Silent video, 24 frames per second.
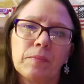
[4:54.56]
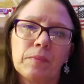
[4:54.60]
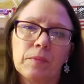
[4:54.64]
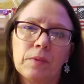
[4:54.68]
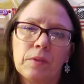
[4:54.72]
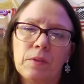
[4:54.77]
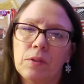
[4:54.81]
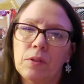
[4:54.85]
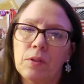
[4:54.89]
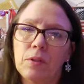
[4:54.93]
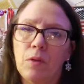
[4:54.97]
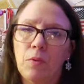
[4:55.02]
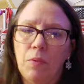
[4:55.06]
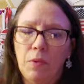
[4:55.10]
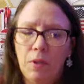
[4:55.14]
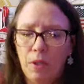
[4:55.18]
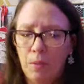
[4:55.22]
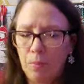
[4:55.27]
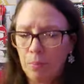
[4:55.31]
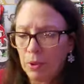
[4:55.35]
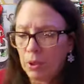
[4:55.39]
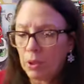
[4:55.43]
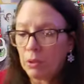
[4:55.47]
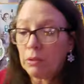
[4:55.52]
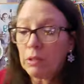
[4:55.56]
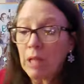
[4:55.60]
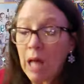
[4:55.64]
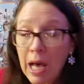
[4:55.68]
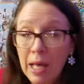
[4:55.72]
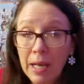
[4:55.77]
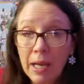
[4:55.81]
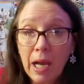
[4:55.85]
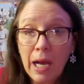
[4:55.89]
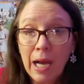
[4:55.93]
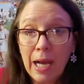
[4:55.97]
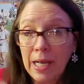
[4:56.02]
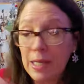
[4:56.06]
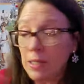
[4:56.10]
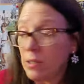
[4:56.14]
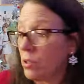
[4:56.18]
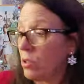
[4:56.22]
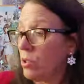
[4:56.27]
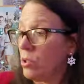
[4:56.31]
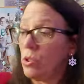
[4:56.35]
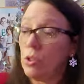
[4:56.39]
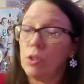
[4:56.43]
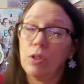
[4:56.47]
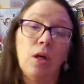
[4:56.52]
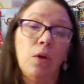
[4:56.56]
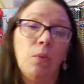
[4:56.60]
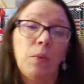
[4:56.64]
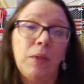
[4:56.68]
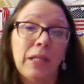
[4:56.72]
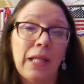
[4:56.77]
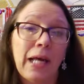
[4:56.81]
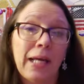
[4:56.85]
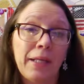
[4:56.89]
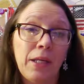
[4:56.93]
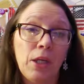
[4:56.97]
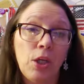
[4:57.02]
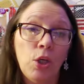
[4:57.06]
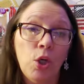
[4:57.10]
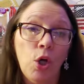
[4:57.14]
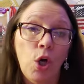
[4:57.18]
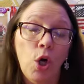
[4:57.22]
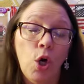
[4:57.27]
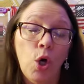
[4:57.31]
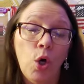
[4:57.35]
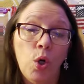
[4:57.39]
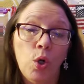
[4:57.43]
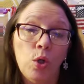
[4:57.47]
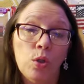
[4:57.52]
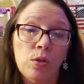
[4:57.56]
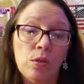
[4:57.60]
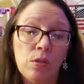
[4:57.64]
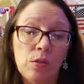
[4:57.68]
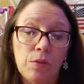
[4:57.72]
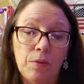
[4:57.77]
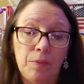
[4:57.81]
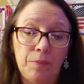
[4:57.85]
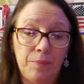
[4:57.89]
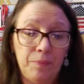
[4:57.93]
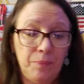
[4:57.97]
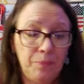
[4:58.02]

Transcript: So we're gonna put a lot of ice because you know we like it cold.